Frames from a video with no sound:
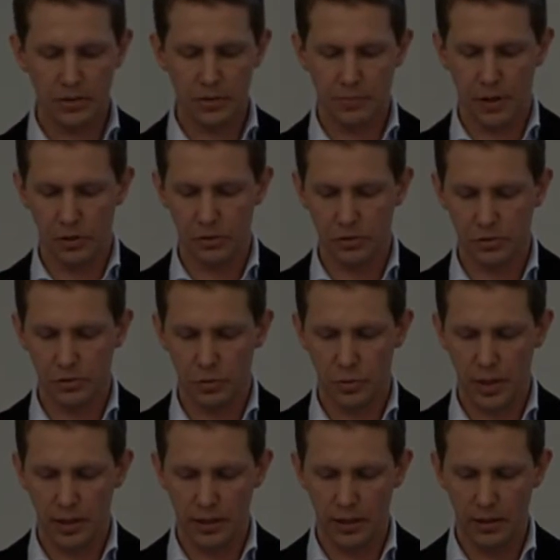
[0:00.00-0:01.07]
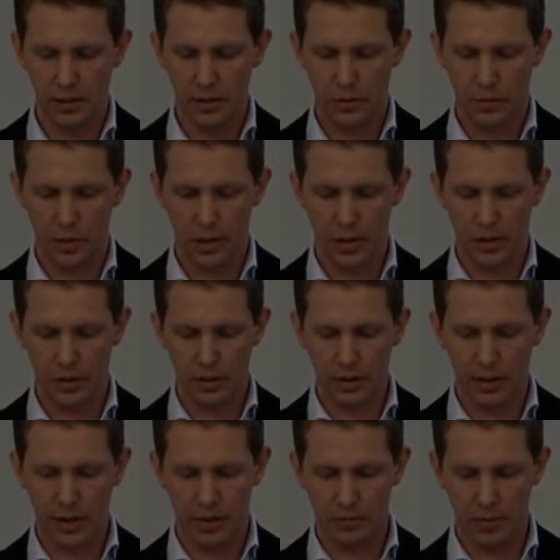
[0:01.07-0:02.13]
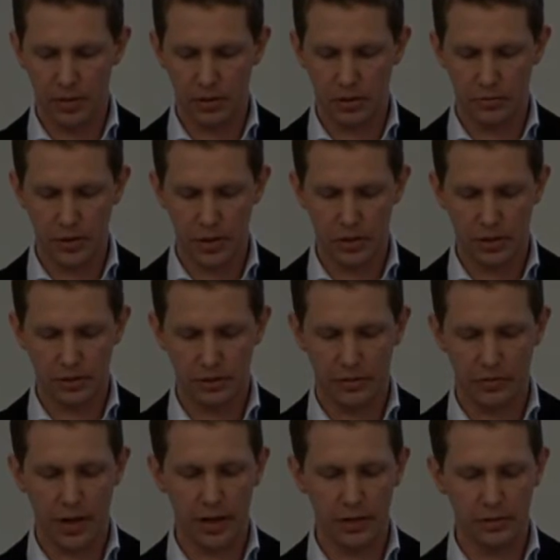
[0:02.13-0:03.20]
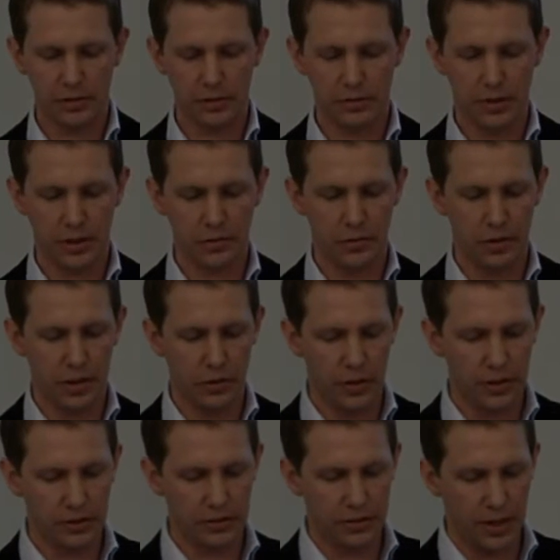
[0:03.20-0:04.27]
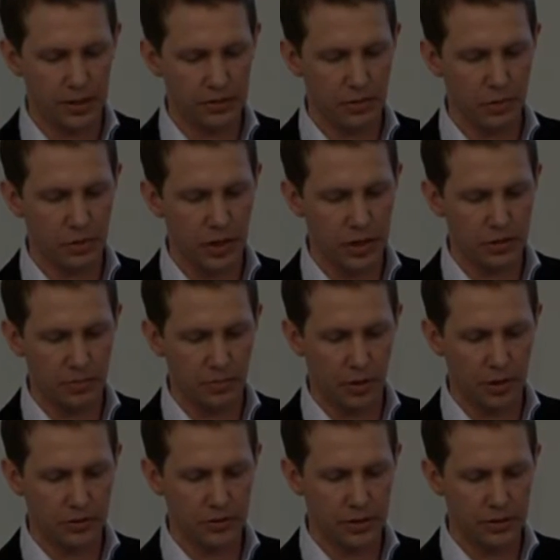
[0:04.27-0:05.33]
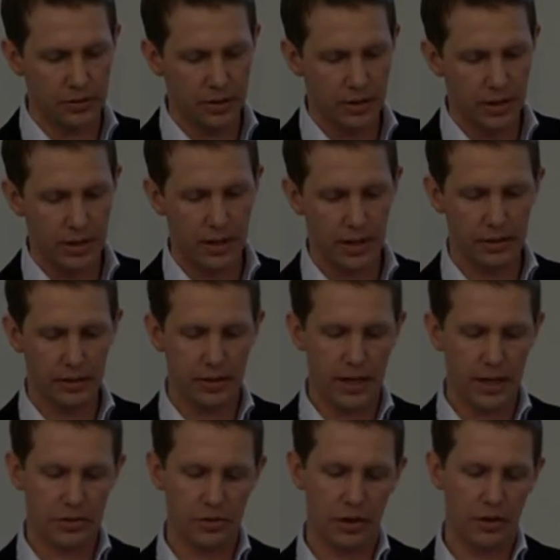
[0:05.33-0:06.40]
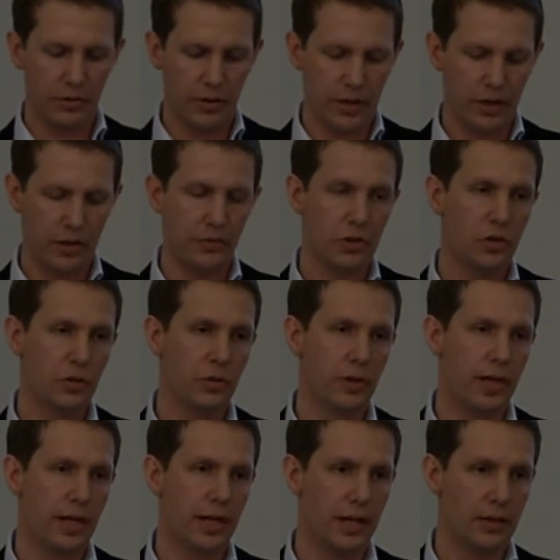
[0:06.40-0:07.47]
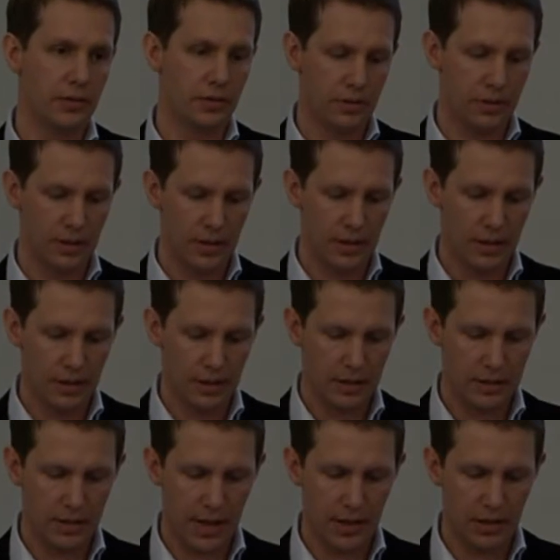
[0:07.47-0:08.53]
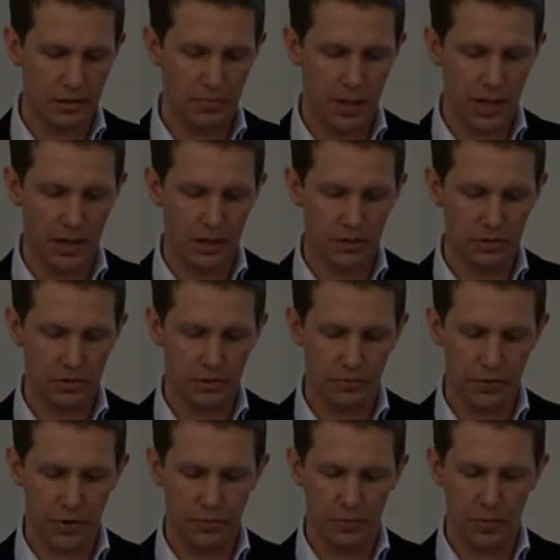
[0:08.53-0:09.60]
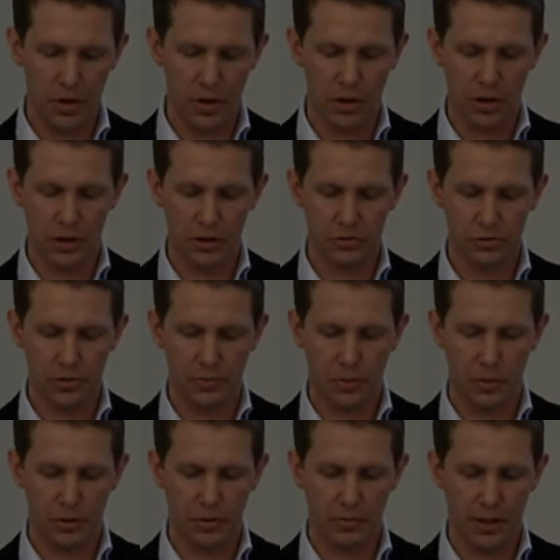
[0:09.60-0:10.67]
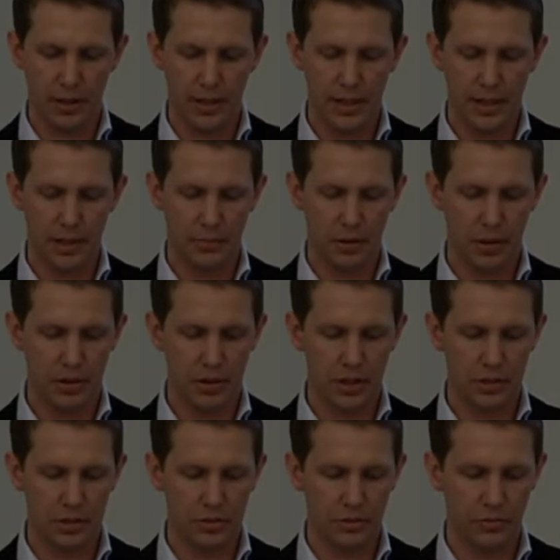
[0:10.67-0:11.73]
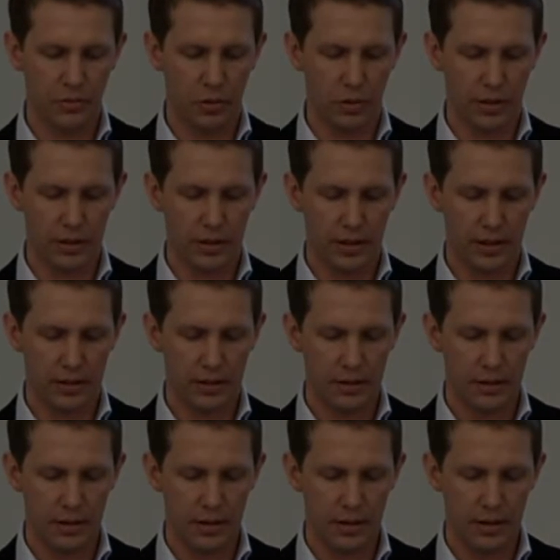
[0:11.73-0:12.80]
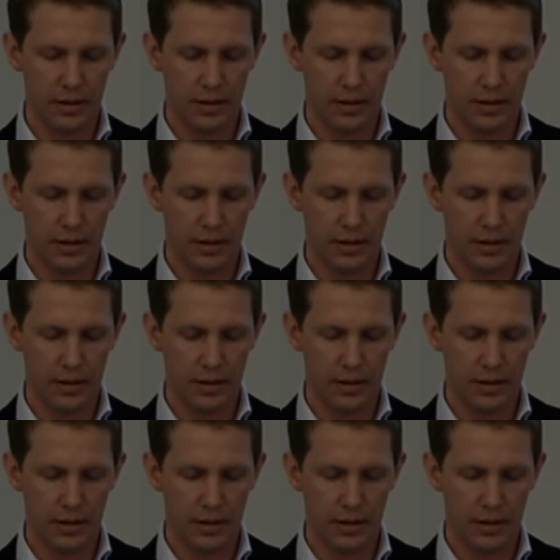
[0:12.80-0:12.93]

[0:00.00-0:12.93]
As opposed to Sweden, where local government officials have unsuccessfully criticized immigration policies in the national arena for two decades, Danish mayors were from early on supported by leading politicians in Folketinget.